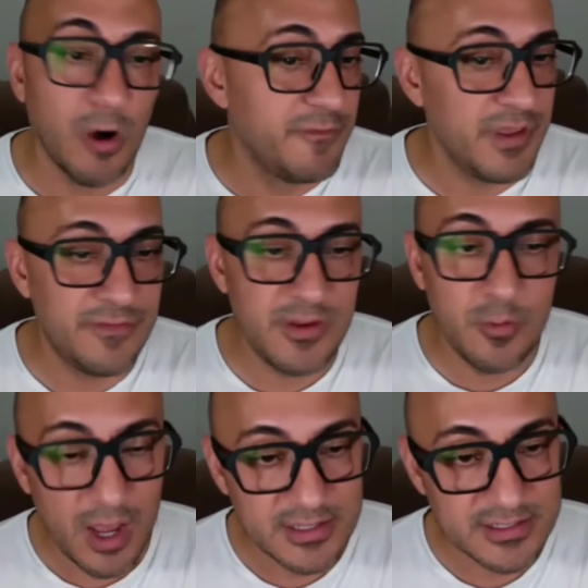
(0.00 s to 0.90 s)
what
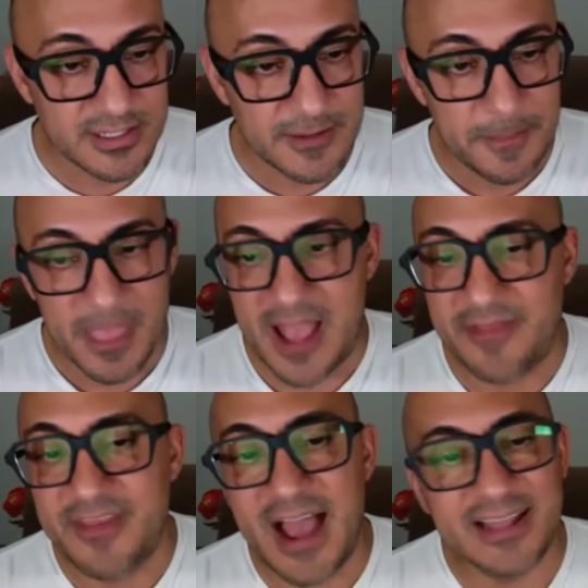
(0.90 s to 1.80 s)
VeVe was.
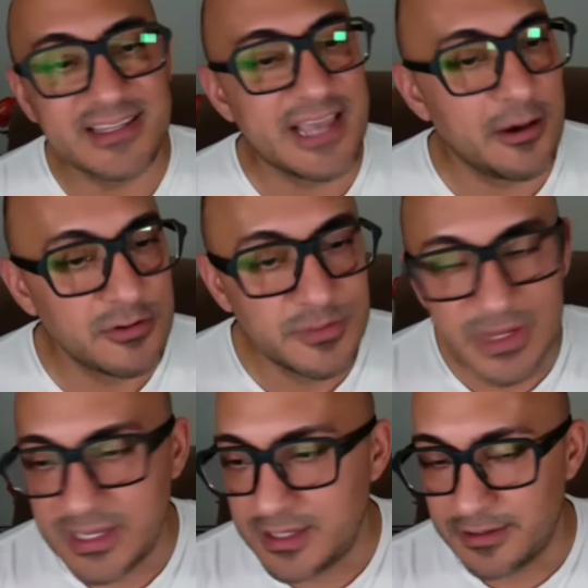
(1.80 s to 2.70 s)
And that
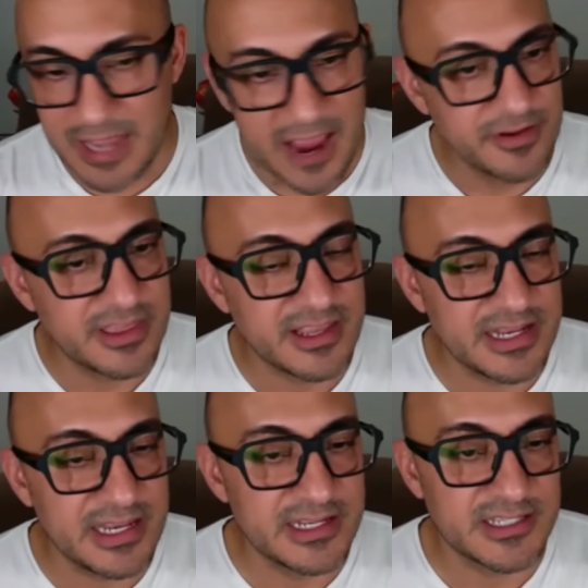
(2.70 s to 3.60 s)
told me
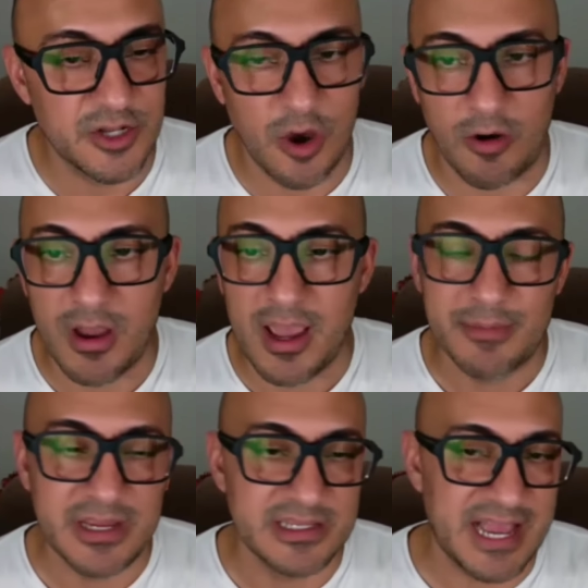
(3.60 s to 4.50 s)
everything I needed to know,
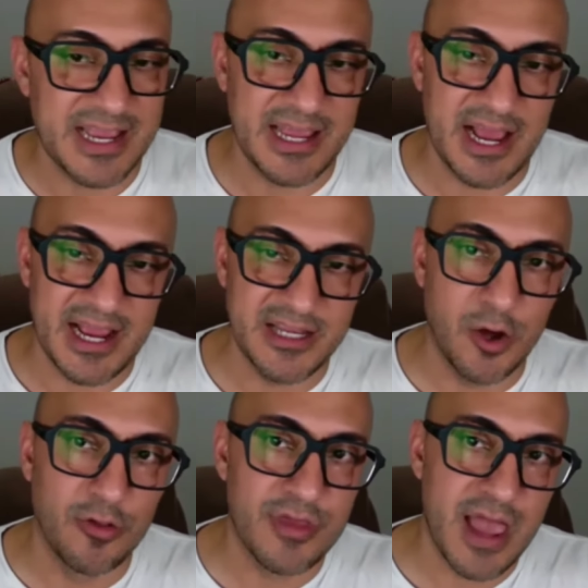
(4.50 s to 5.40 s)
because I, I
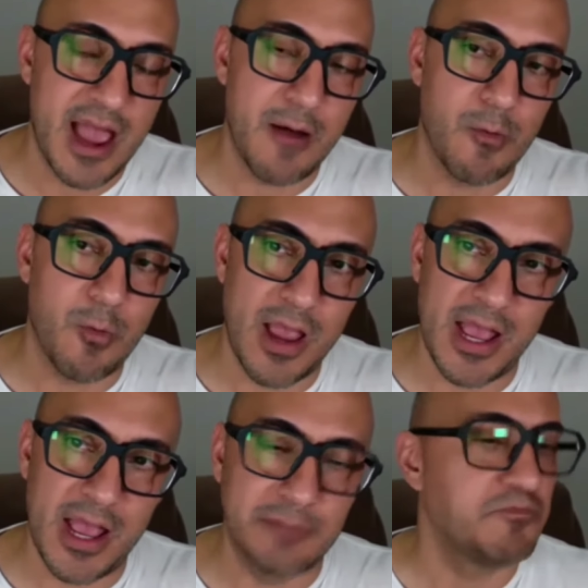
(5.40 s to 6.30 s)
know that
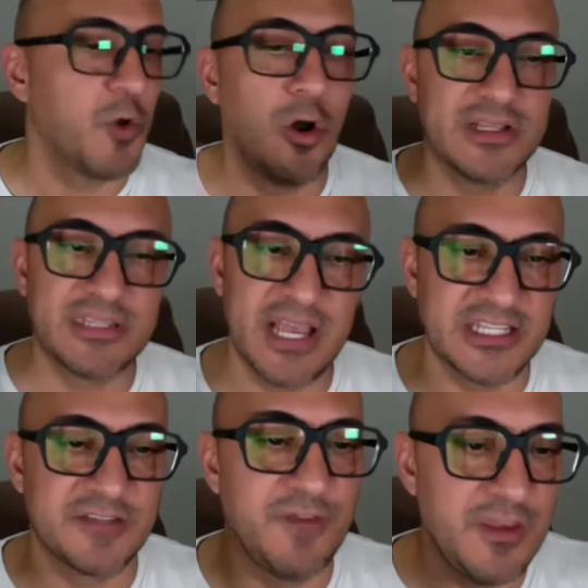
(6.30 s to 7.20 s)
when all it
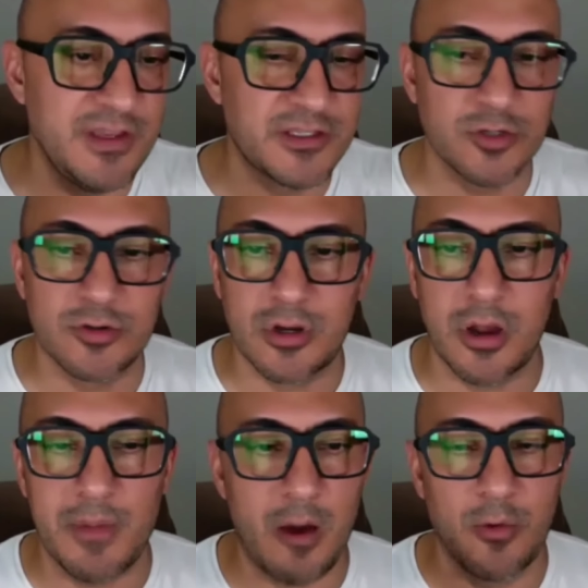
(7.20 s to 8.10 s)
takes is VeVe to
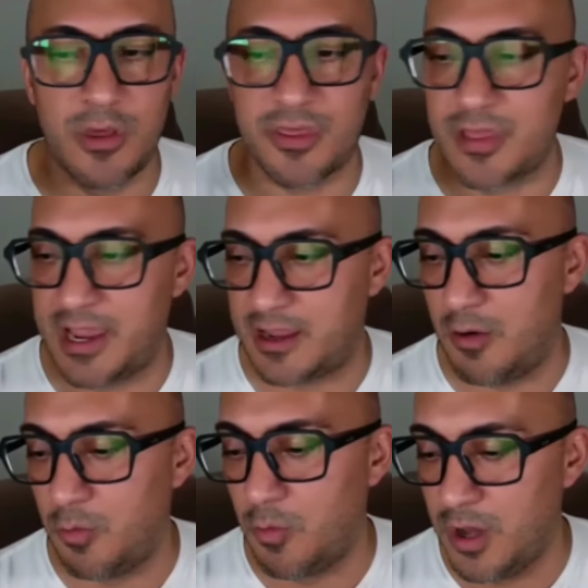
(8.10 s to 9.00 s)
come out with
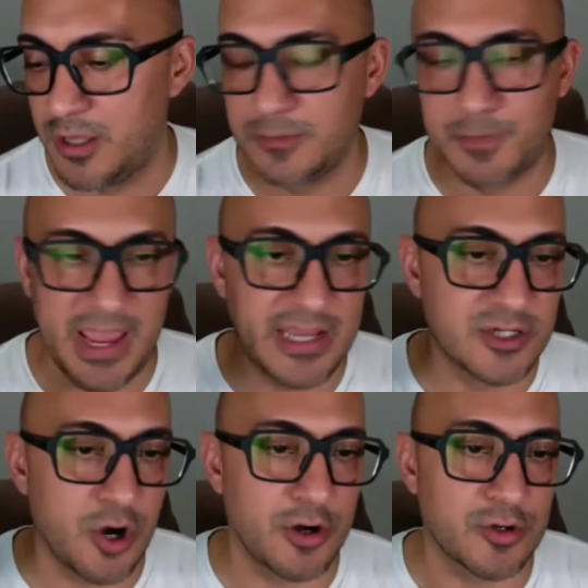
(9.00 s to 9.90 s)
like a
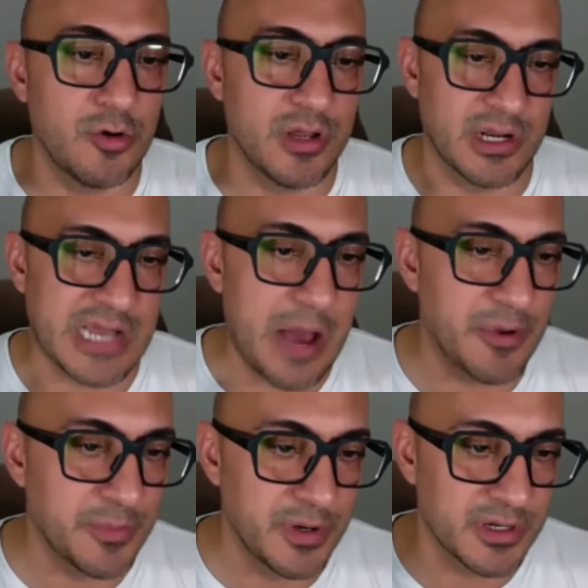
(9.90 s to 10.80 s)
one-page article in a
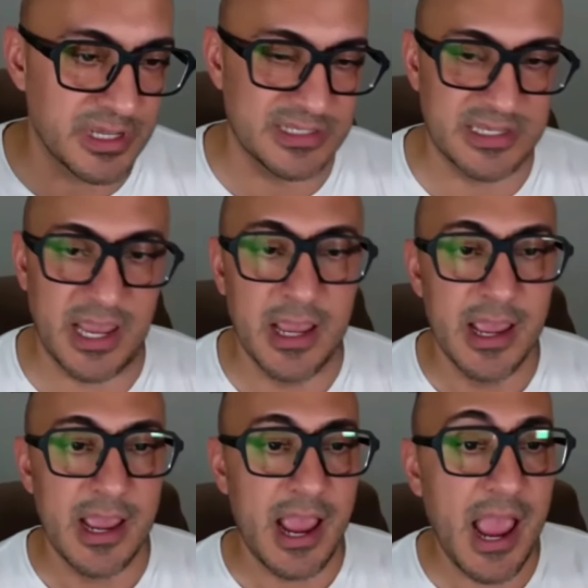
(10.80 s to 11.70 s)
comic book and
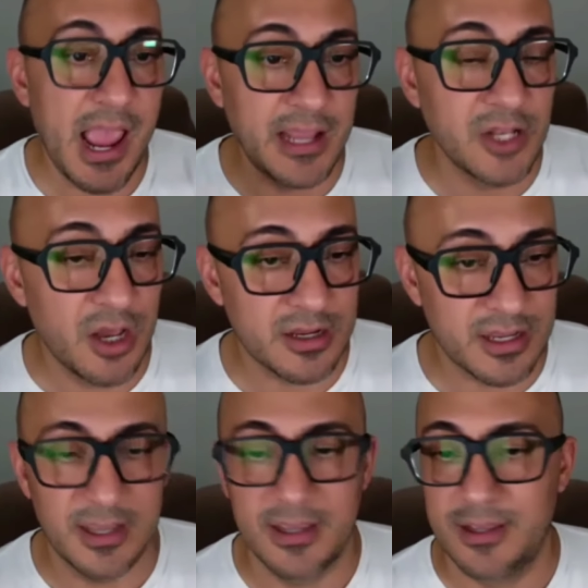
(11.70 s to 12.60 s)
say, hey,
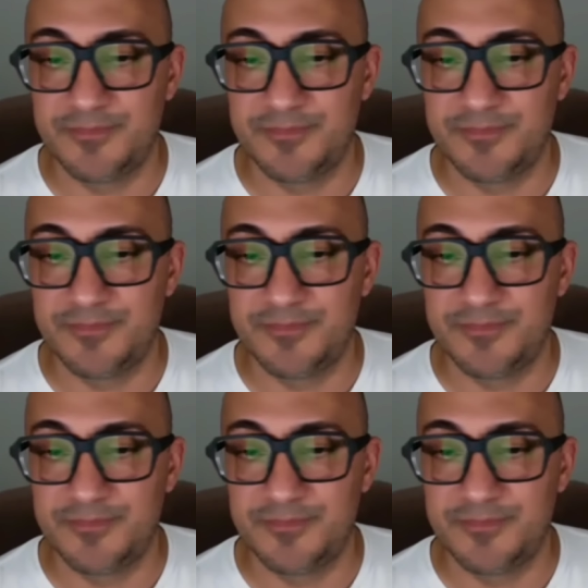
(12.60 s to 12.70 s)
look,